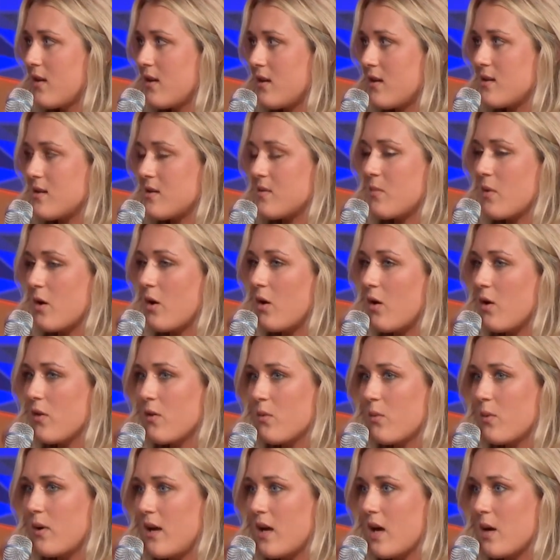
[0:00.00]
all
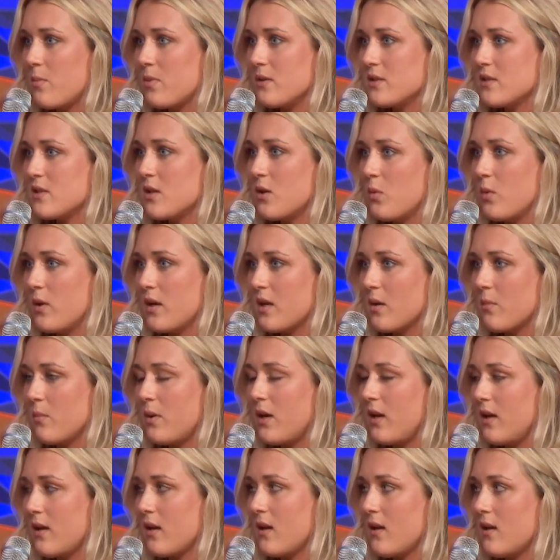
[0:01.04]
the way up until we
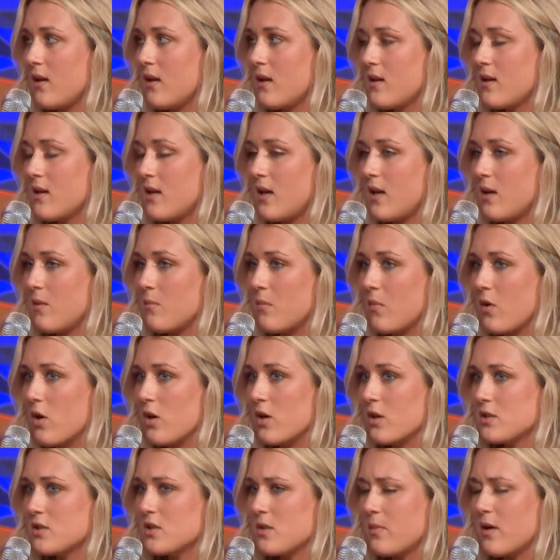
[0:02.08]
competed in
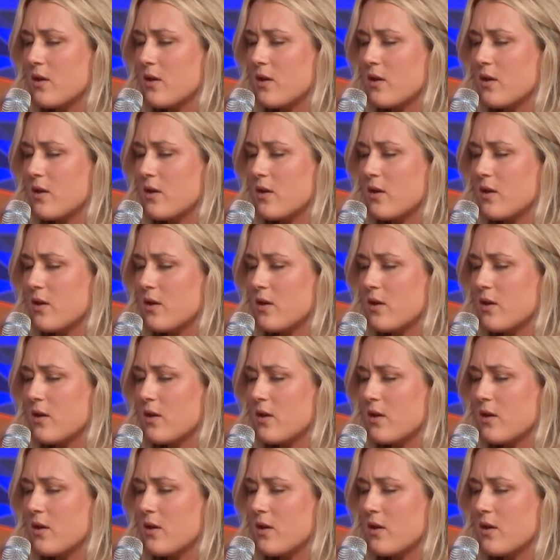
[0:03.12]
March,